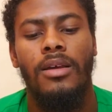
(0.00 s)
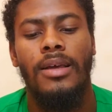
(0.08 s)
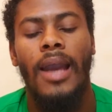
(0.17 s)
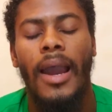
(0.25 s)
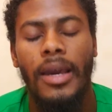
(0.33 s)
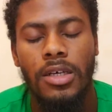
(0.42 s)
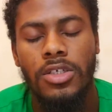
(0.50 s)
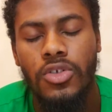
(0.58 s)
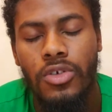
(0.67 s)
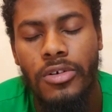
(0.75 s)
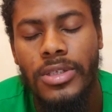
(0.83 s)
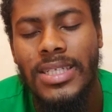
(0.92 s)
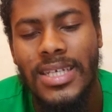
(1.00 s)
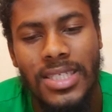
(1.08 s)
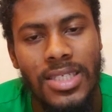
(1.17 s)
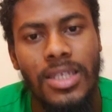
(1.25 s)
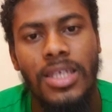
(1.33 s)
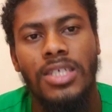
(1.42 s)
guide us through our
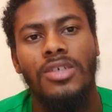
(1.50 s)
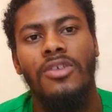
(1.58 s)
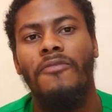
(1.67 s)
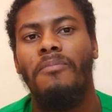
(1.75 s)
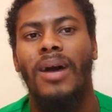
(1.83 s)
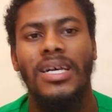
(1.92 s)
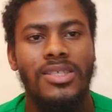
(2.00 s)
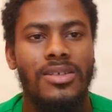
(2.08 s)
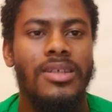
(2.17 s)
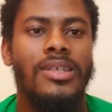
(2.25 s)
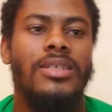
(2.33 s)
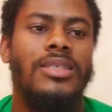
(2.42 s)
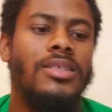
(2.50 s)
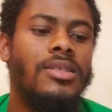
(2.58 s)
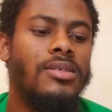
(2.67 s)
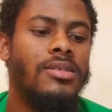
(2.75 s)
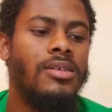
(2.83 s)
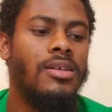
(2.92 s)
destination of masculinity.
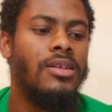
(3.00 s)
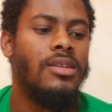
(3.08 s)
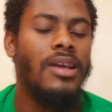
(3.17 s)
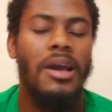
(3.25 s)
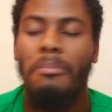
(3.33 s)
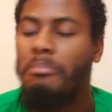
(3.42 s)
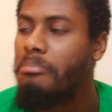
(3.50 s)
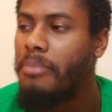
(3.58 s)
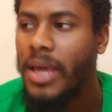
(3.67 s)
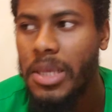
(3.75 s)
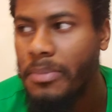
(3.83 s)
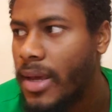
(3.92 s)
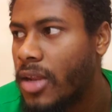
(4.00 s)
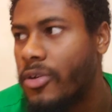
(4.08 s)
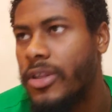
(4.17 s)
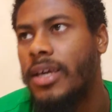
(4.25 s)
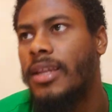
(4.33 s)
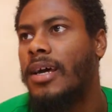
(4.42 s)
There are many men
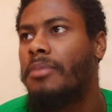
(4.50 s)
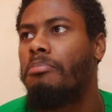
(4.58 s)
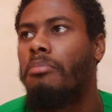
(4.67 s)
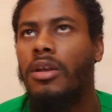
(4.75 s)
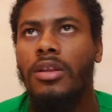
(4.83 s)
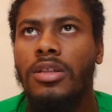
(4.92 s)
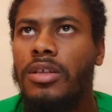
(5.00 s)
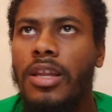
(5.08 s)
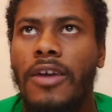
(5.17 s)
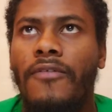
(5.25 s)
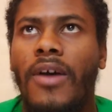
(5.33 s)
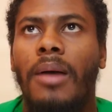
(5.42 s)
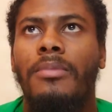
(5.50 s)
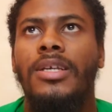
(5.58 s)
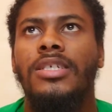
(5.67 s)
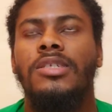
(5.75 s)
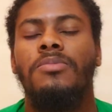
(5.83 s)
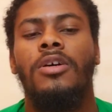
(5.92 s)
out there that model to their
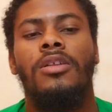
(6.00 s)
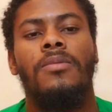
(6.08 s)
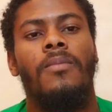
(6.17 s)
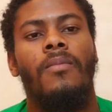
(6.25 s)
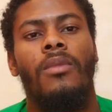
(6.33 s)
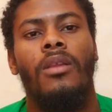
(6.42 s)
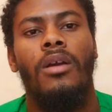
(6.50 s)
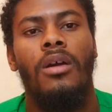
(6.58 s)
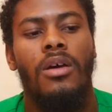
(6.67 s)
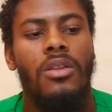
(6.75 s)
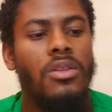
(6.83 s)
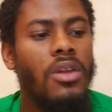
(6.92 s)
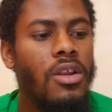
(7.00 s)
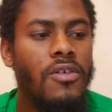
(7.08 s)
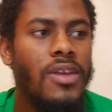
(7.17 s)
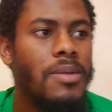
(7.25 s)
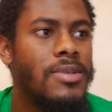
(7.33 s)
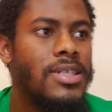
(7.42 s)
families, but none of
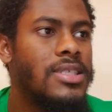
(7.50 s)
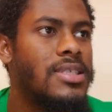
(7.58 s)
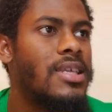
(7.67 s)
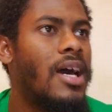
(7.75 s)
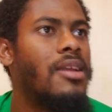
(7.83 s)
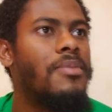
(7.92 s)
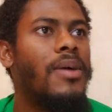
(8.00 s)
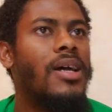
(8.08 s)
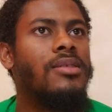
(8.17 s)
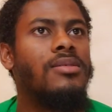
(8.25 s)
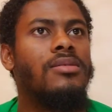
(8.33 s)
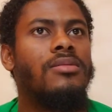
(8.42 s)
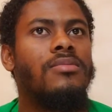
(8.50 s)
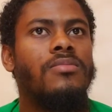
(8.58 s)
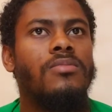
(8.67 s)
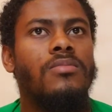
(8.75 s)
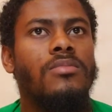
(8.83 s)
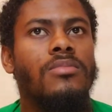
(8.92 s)
them could stand up and
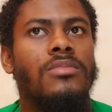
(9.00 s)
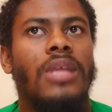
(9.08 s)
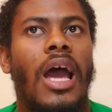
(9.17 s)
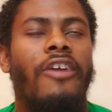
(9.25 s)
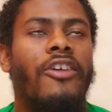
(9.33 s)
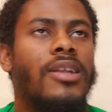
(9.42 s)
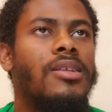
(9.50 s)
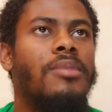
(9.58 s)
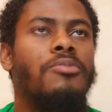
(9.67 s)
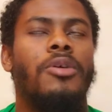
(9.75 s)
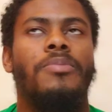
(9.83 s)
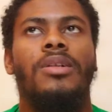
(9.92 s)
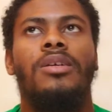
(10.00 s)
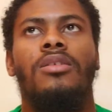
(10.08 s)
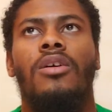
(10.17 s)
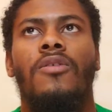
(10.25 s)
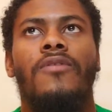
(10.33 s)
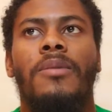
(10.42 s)
direct them properly.
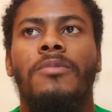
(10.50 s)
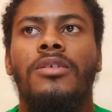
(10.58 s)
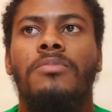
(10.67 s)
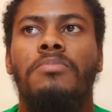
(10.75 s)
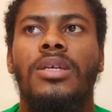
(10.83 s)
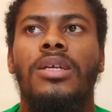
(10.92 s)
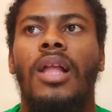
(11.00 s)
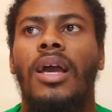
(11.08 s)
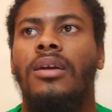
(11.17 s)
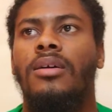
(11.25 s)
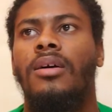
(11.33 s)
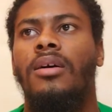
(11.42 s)
None of them could be like,